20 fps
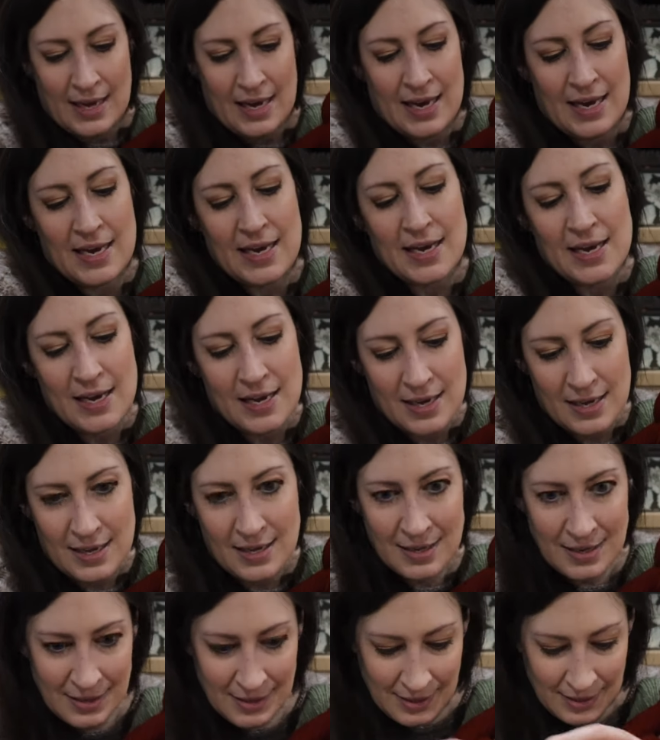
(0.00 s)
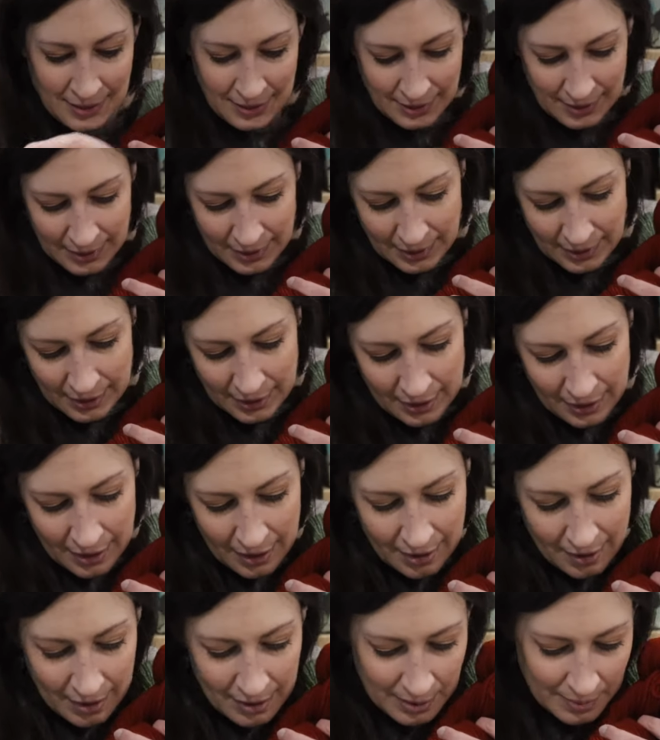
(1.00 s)
And, all
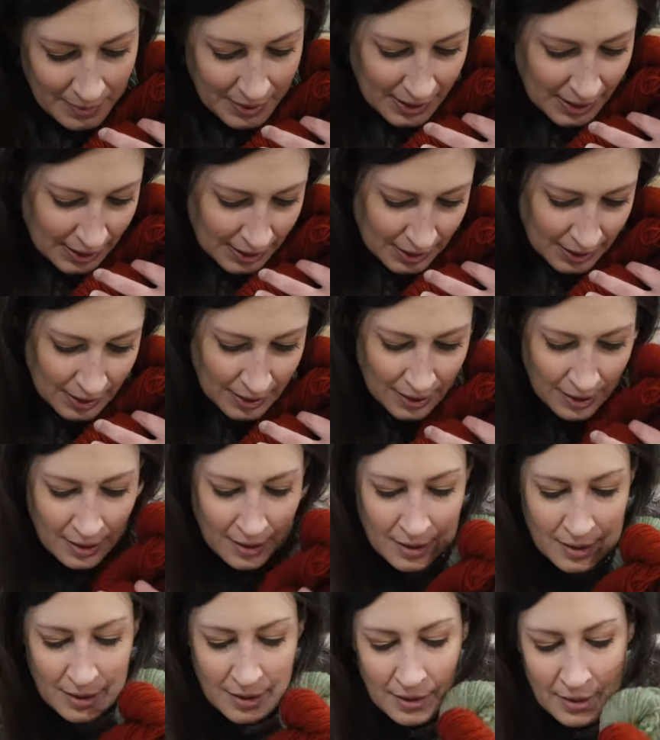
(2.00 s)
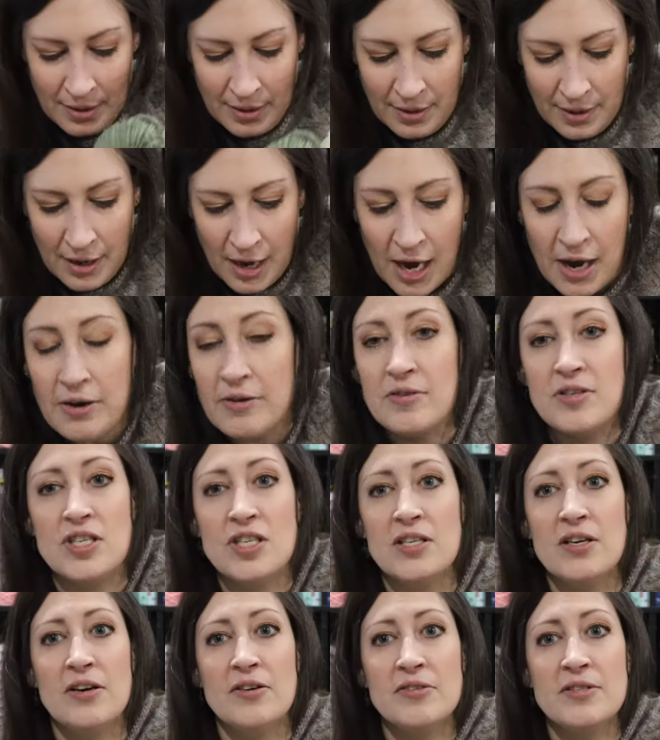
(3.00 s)
right, let me get the. Oh,
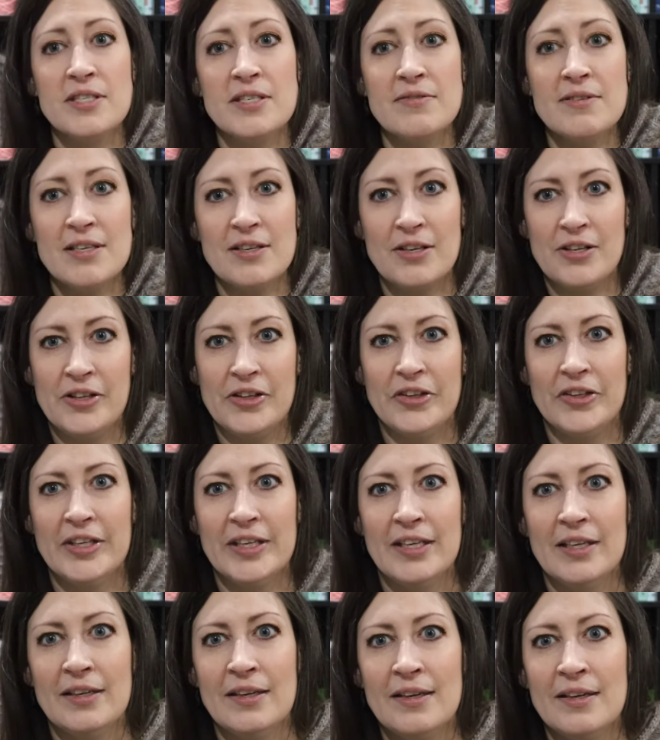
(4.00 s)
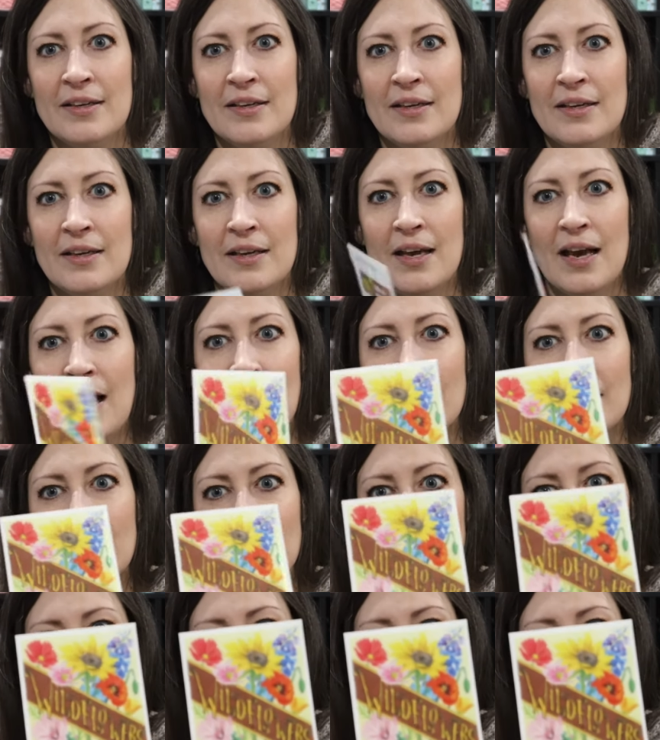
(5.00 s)
she also included a little